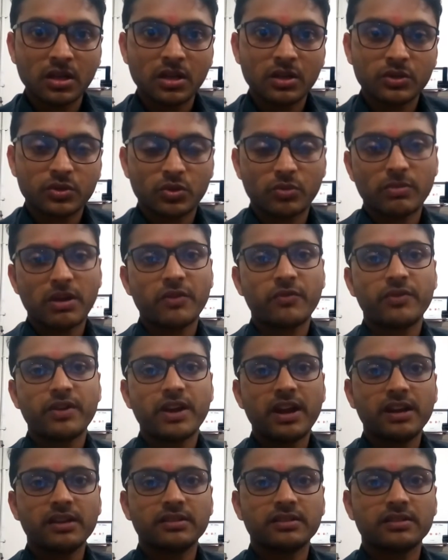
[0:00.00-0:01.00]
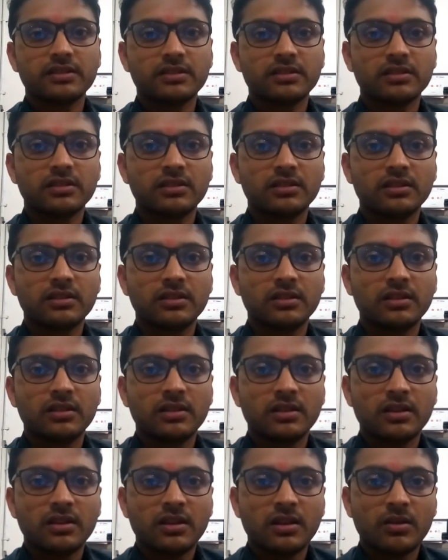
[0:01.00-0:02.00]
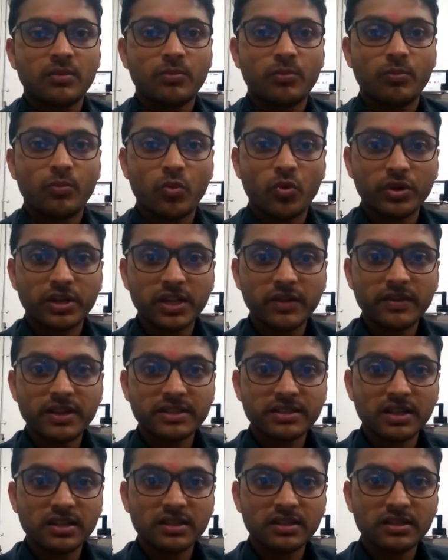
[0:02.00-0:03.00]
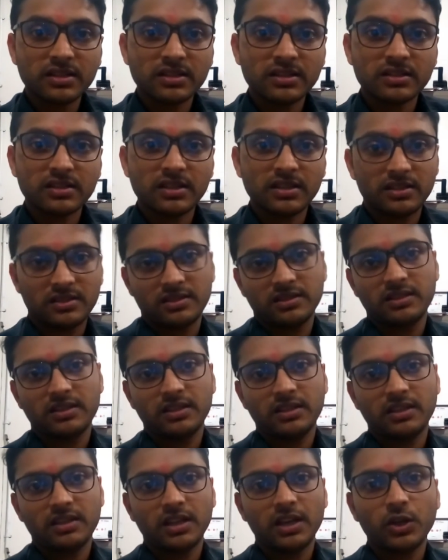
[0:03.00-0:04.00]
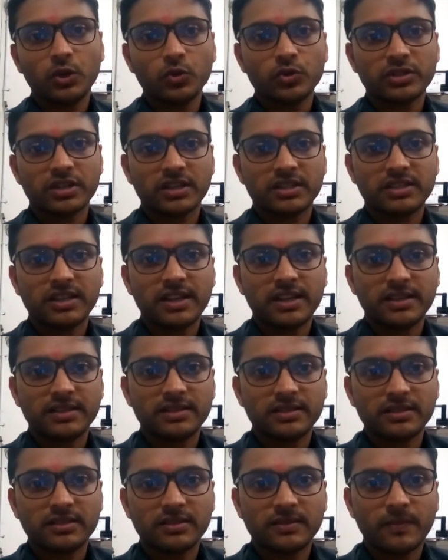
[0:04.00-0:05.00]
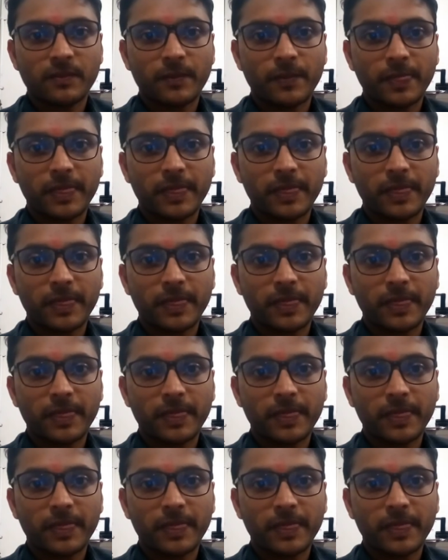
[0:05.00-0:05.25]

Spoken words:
So my friends, motivation is key to success.